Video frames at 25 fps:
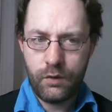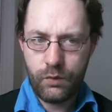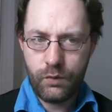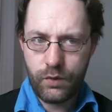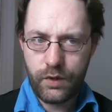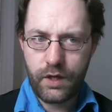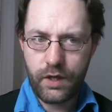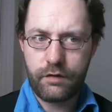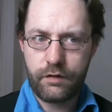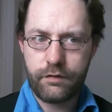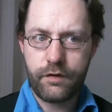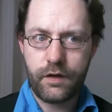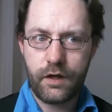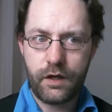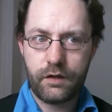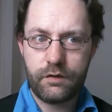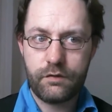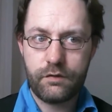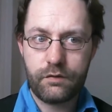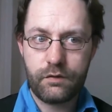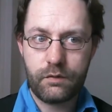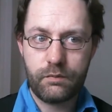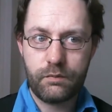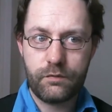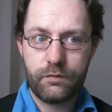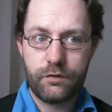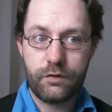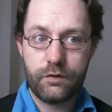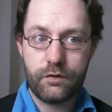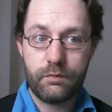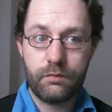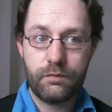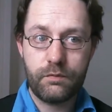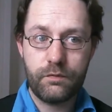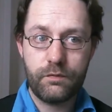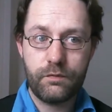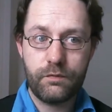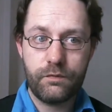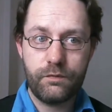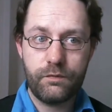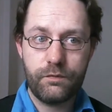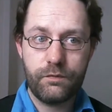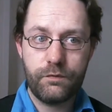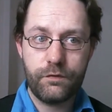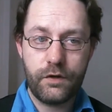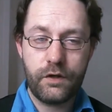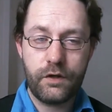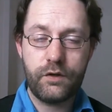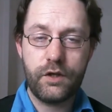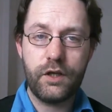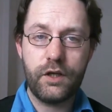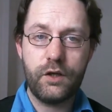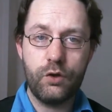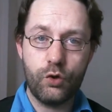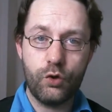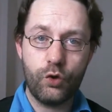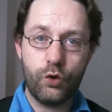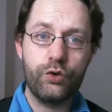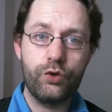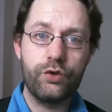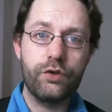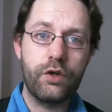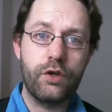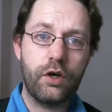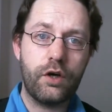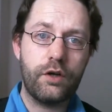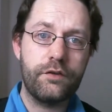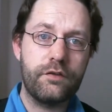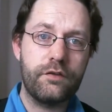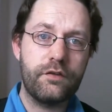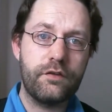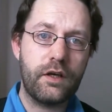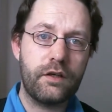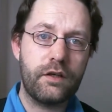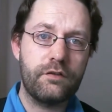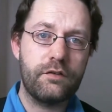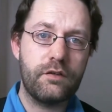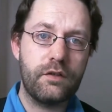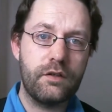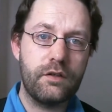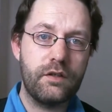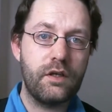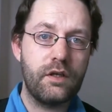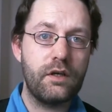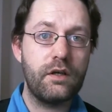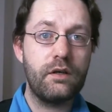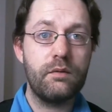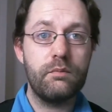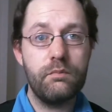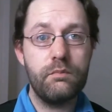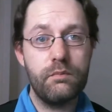We have had some very good contacts in there,